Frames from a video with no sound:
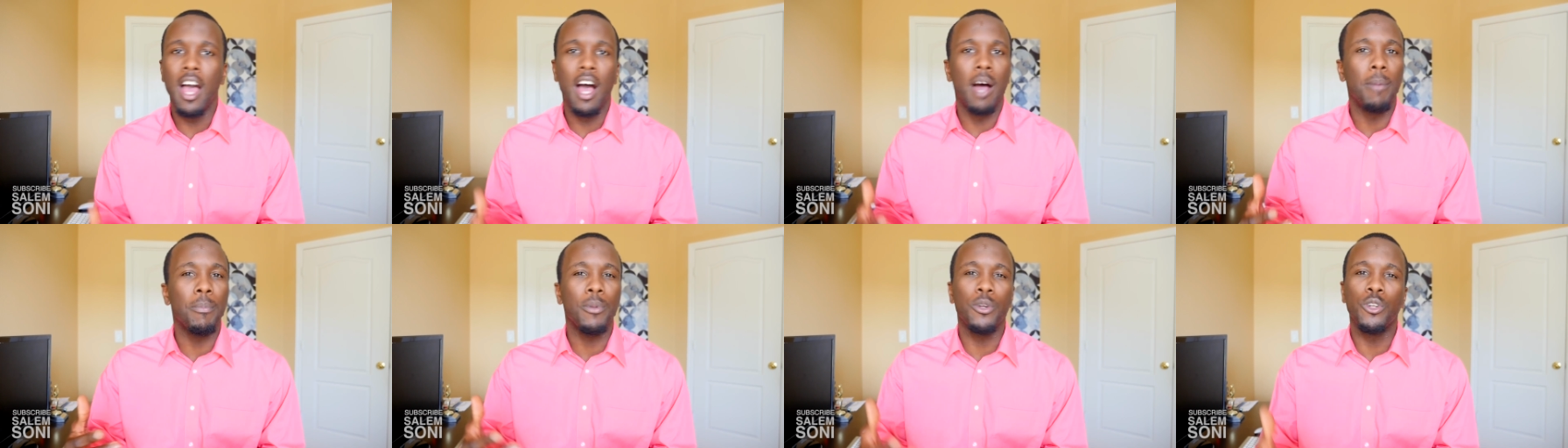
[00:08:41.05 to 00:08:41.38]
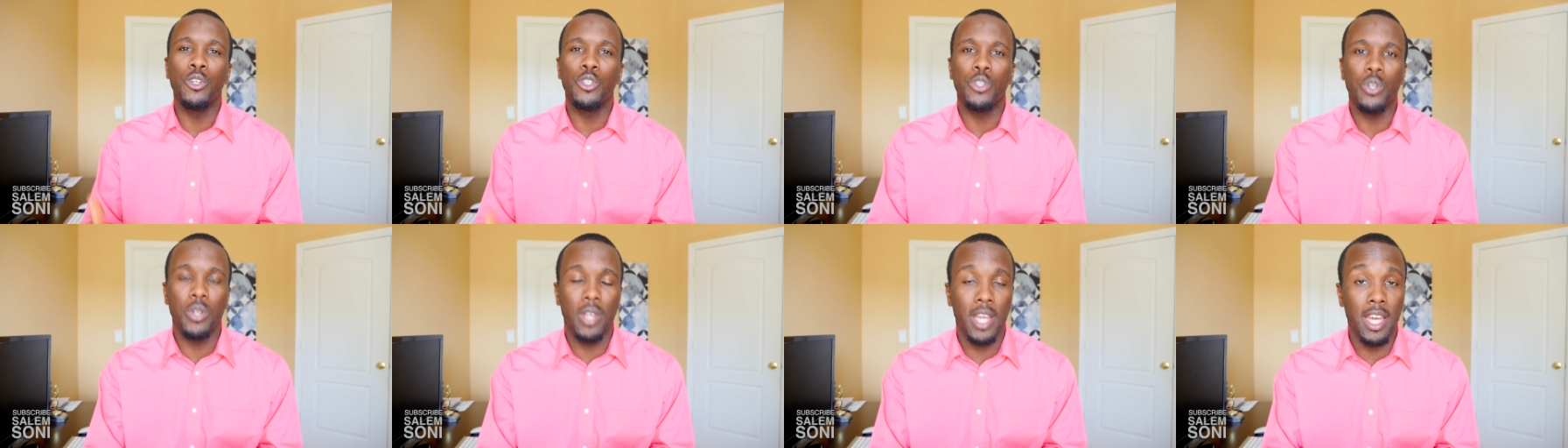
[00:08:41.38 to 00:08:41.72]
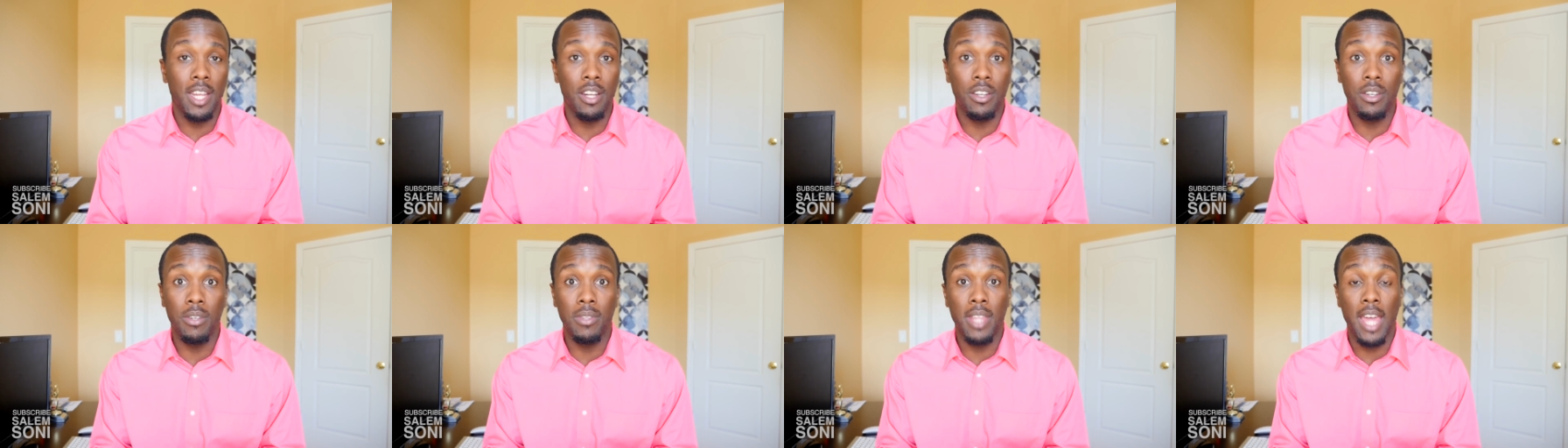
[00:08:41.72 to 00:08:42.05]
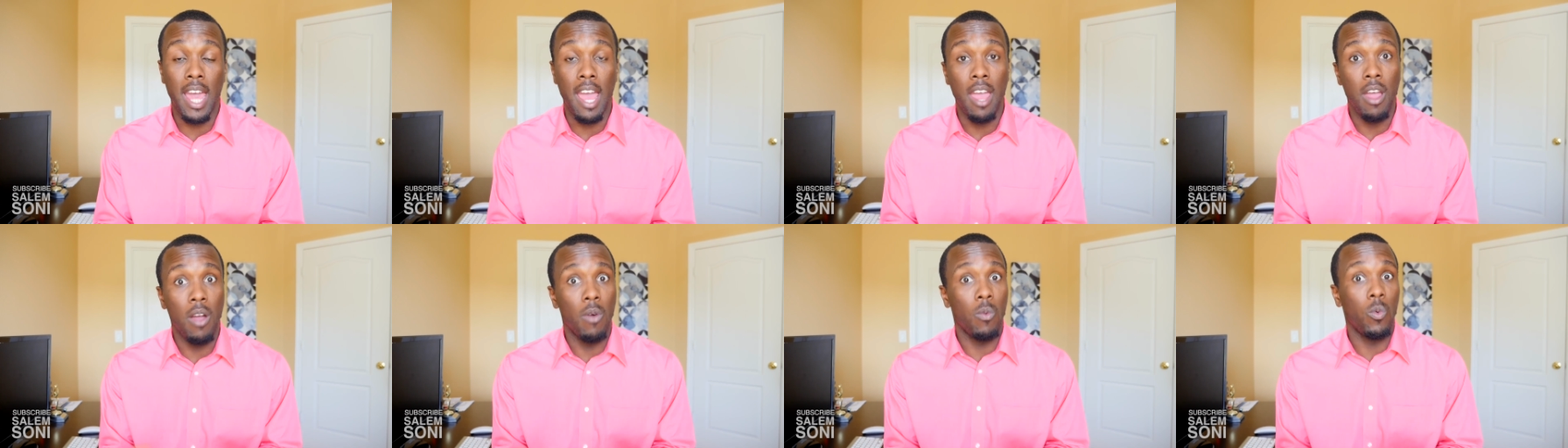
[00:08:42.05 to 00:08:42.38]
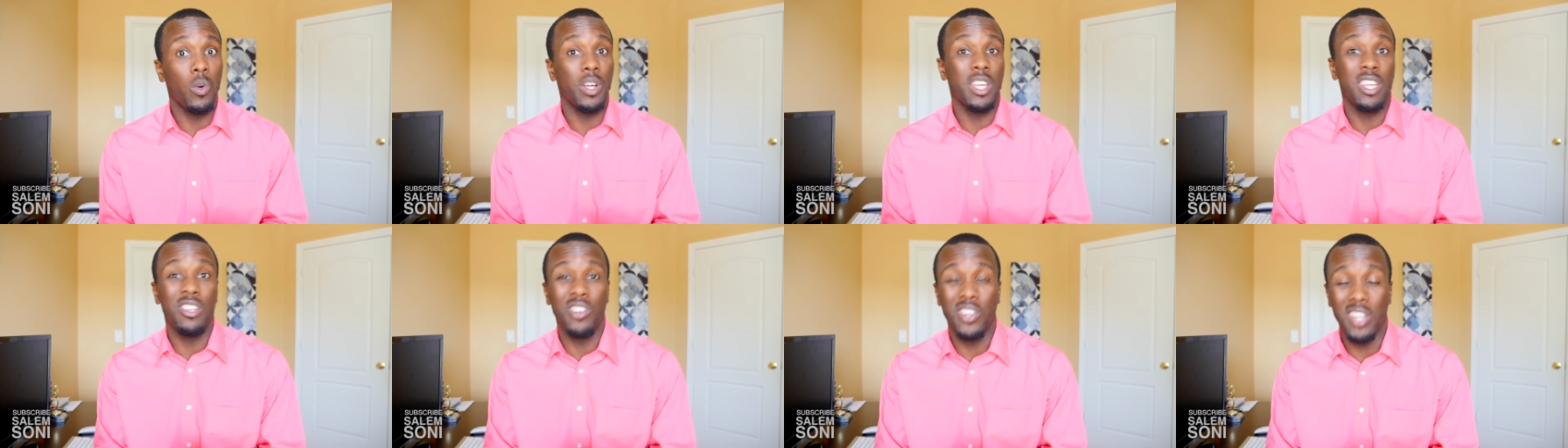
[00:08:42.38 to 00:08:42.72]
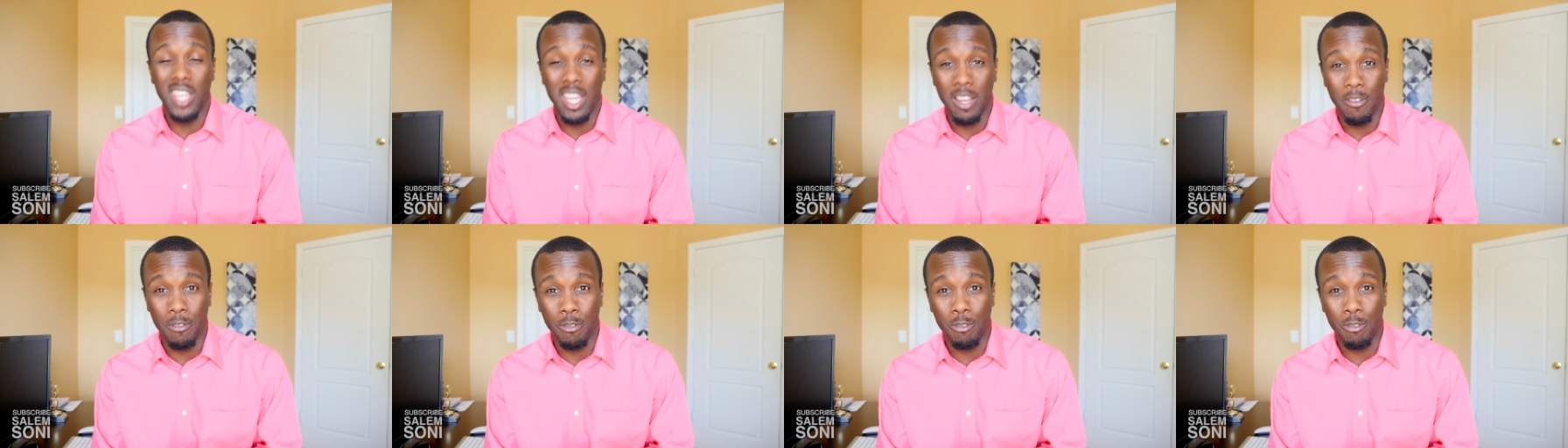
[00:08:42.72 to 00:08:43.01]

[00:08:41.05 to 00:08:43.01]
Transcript: I'm going to show you how to do that. What can you get?